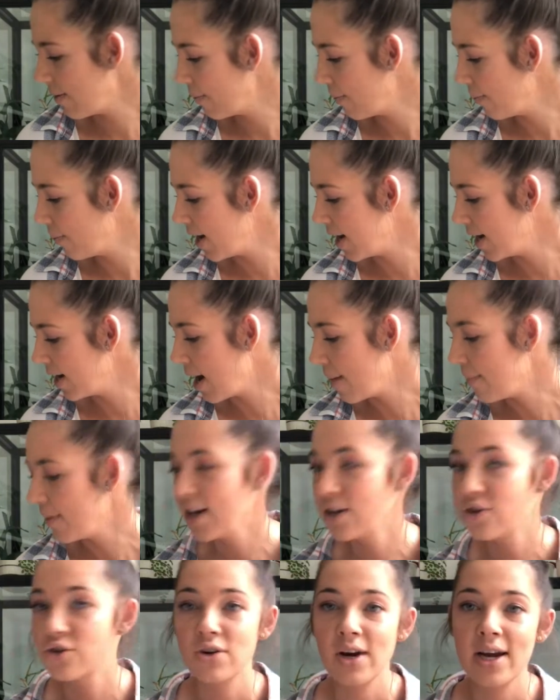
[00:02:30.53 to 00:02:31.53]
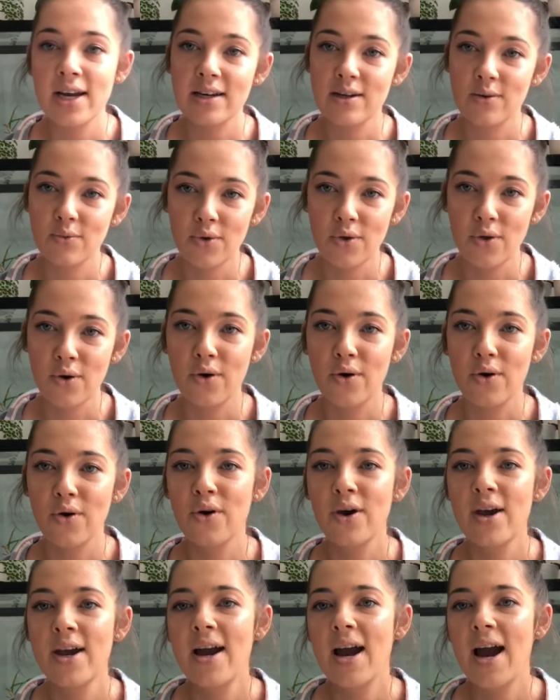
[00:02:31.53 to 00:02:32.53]
But I might trade it with her
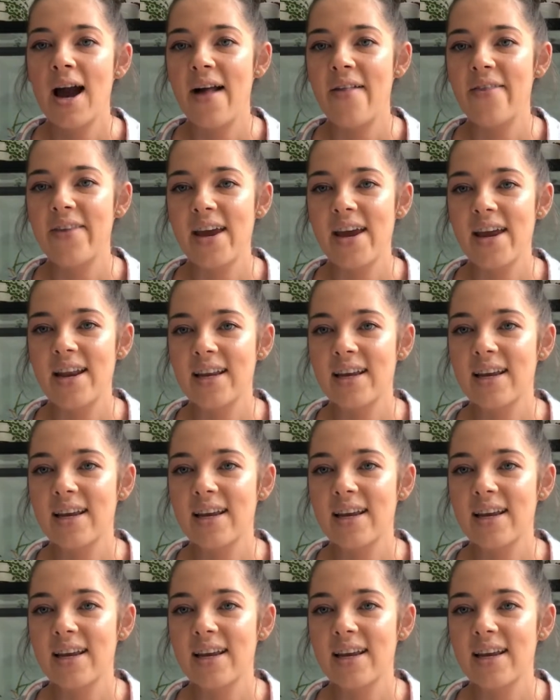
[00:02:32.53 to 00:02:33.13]
and then